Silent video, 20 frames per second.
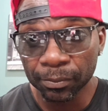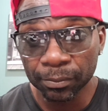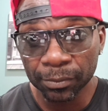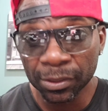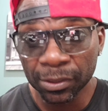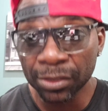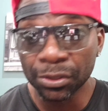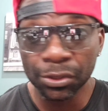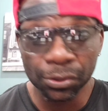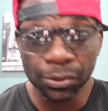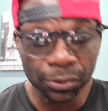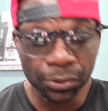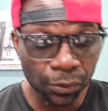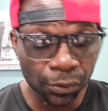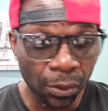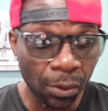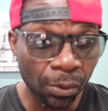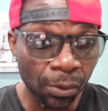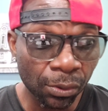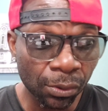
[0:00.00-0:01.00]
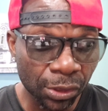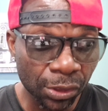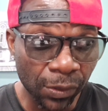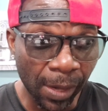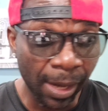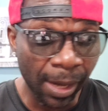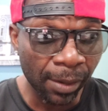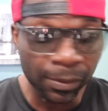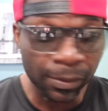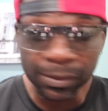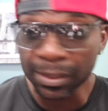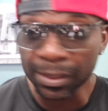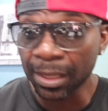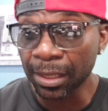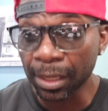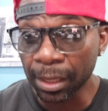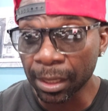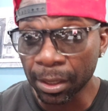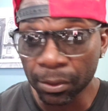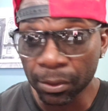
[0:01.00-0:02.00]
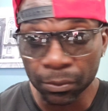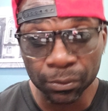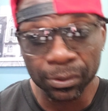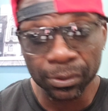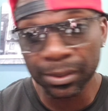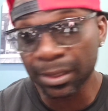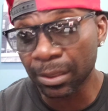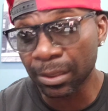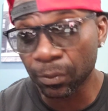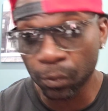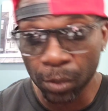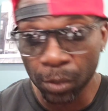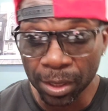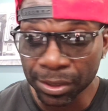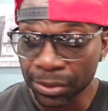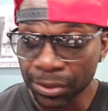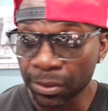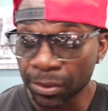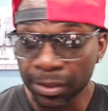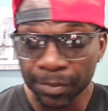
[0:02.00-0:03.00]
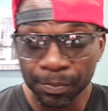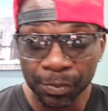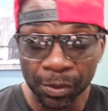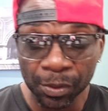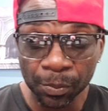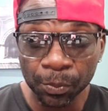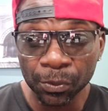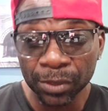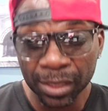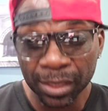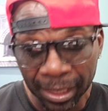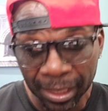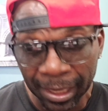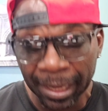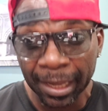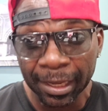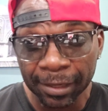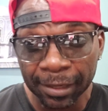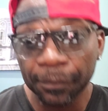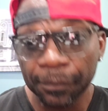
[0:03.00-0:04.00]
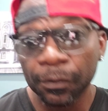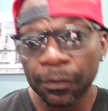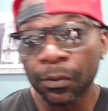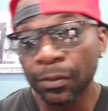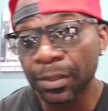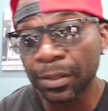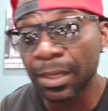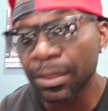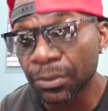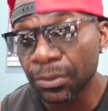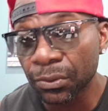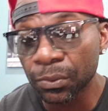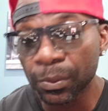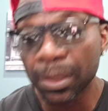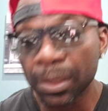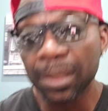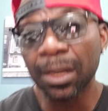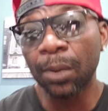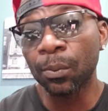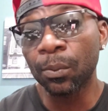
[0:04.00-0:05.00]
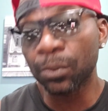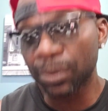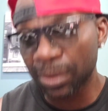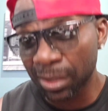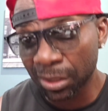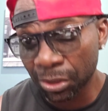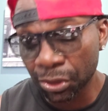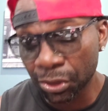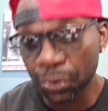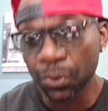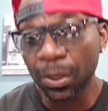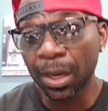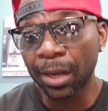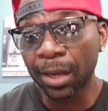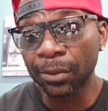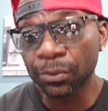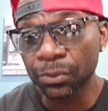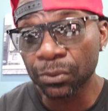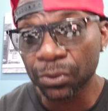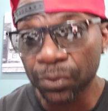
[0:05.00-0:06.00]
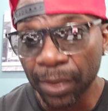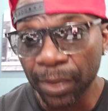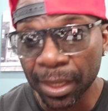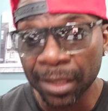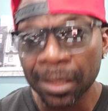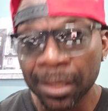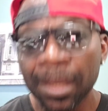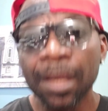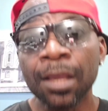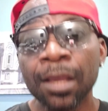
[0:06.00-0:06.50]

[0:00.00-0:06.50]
It's just your own trials and errors and watching other people, then add a few things to it that will teach you how to trade.